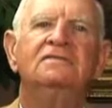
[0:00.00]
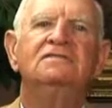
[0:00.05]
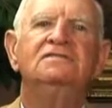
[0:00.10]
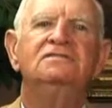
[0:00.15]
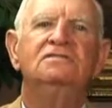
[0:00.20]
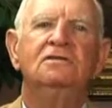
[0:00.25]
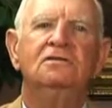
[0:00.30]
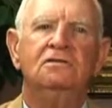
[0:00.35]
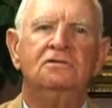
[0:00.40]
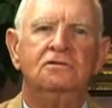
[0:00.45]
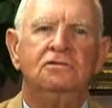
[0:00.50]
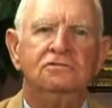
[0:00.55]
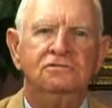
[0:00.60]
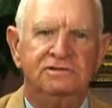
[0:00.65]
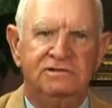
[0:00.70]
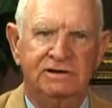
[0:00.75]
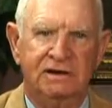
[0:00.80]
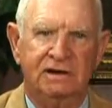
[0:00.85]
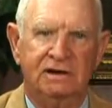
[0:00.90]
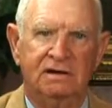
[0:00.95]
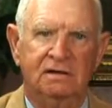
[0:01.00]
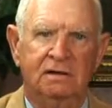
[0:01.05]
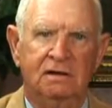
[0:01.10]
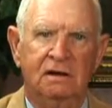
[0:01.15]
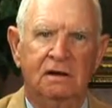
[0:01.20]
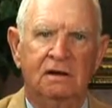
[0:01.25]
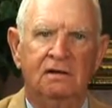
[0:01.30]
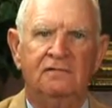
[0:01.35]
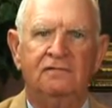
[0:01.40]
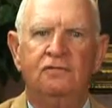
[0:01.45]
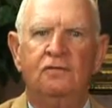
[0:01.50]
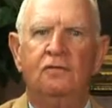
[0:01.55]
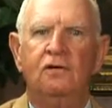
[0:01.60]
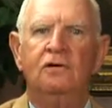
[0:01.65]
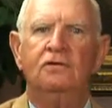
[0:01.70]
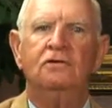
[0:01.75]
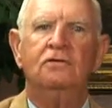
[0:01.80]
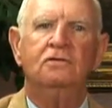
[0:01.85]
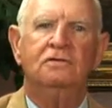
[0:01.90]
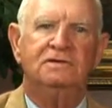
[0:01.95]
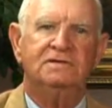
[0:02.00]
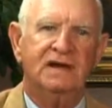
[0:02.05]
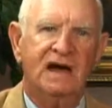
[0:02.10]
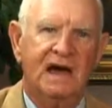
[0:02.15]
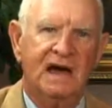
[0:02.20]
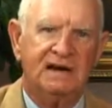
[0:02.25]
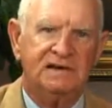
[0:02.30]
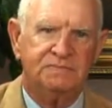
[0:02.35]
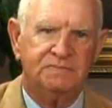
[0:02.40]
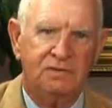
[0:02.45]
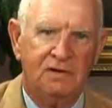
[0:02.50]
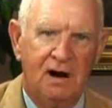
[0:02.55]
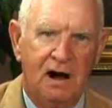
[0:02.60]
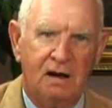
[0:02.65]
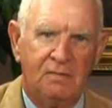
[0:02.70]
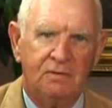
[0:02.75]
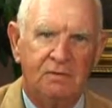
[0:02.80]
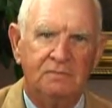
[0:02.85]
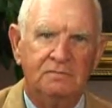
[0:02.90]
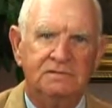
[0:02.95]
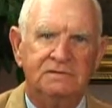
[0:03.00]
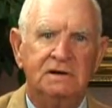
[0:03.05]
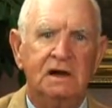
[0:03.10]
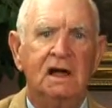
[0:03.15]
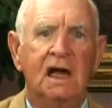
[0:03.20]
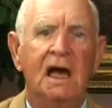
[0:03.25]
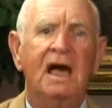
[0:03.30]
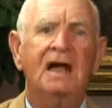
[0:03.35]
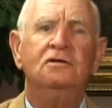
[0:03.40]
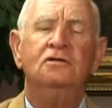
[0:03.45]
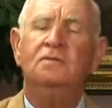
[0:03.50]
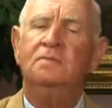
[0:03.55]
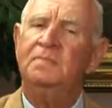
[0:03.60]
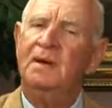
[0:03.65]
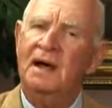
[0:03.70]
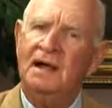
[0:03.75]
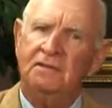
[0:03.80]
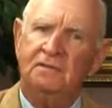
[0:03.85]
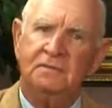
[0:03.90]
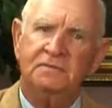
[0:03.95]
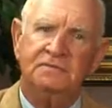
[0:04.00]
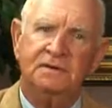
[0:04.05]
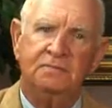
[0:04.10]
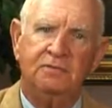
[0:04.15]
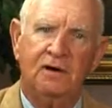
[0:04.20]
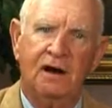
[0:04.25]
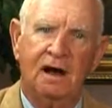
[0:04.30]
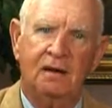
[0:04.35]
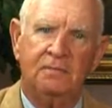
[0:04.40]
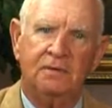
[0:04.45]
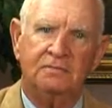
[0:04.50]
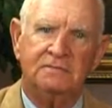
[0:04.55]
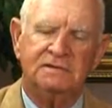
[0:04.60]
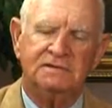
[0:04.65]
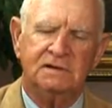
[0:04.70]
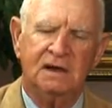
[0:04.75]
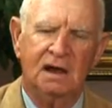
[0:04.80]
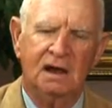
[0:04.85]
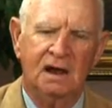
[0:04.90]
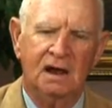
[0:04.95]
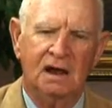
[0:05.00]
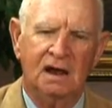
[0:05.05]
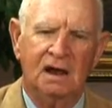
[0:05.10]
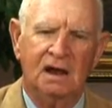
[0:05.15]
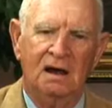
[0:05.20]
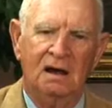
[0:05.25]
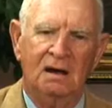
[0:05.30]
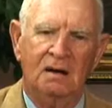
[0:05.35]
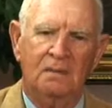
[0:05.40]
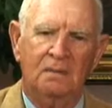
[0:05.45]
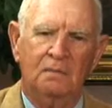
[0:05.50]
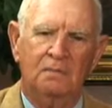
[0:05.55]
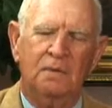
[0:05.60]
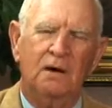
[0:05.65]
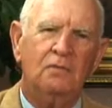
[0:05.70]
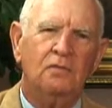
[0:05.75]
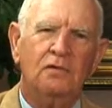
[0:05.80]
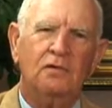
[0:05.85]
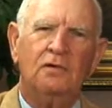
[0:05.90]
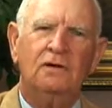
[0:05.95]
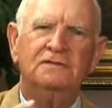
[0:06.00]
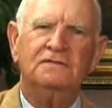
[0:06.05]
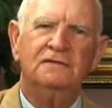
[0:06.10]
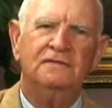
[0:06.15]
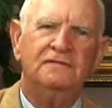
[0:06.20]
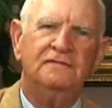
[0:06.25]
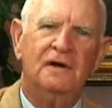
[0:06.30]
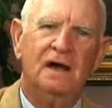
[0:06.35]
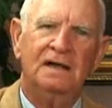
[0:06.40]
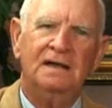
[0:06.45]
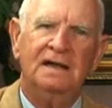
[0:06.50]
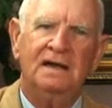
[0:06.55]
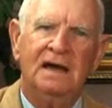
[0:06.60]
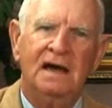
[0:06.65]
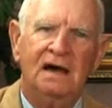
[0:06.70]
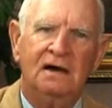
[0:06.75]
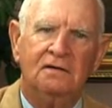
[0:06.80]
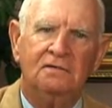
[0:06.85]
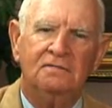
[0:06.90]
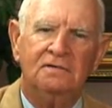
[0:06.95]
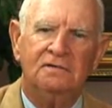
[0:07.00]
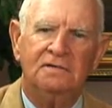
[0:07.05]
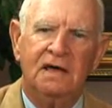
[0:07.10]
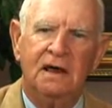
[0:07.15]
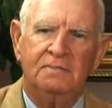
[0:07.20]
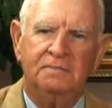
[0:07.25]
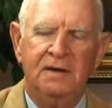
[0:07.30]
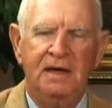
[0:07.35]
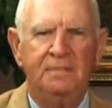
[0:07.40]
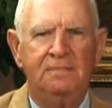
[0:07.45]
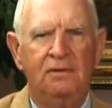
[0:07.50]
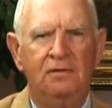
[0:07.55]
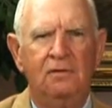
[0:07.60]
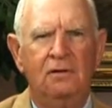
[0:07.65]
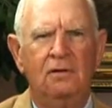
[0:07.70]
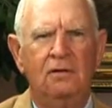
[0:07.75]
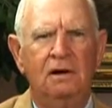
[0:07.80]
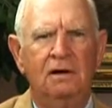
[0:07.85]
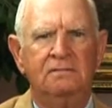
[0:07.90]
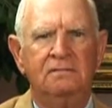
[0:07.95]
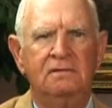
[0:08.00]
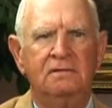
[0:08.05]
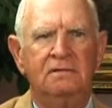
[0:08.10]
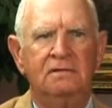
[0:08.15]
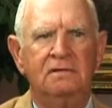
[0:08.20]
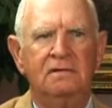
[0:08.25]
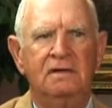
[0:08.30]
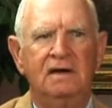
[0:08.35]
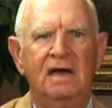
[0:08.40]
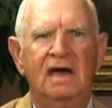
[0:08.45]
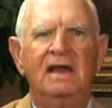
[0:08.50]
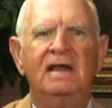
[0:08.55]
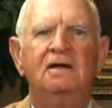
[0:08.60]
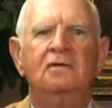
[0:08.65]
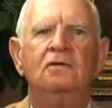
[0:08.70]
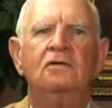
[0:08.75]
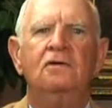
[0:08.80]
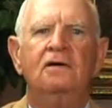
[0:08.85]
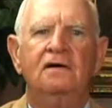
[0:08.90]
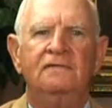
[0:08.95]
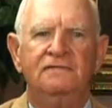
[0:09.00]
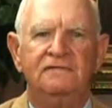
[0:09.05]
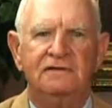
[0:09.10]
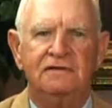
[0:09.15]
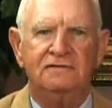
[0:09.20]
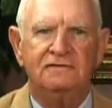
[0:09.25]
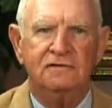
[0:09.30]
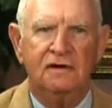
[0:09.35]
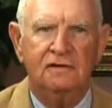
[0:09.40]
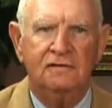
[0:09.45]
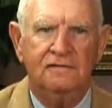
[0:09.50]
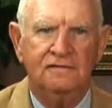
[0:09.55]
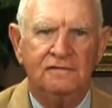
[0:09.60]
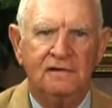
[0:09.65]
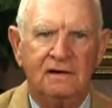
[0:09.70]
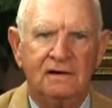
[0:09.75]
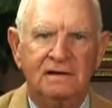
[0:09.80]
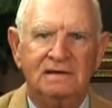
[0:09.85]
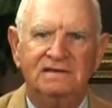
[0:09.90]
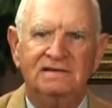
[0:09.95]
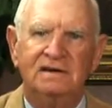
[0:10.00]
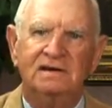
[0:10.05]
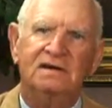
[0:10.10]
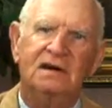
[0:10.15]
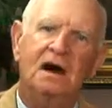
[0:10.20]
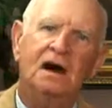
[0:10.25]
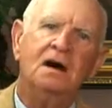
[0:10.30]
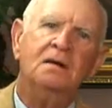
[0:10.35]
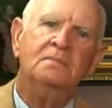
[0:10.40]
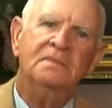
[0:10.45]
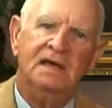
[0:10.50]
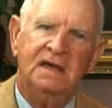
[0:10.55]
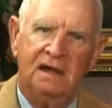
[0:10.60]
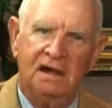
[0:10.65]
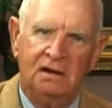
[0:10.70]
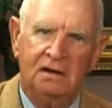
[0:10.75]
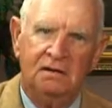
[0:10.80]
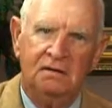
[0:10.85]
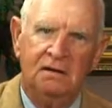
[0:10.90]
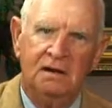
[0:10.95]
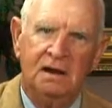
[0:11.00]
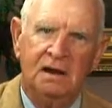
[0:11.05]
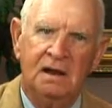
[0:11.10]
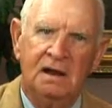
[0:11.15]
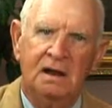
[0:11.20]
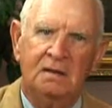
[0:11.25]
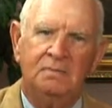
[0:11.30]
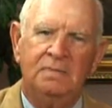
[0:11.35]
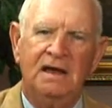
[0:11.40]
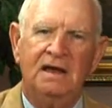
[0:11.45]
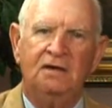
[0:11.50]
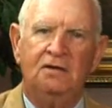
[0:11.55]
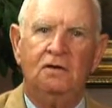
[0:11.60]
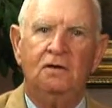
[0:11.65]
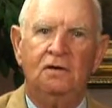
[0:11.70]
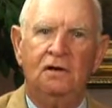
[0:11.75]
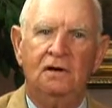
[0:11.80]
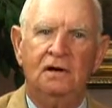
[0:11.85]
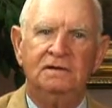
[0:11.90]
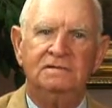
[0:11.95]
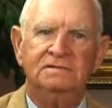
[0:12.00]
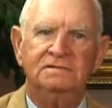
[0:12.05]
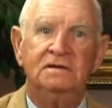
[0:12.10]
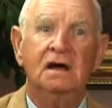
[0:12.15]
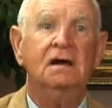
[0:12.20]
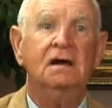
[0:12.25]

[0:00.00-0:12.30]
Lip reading: the solution for your tax problems and your bankruptcy problems. But we're also finding out that people aren't getting off the sofa to come here because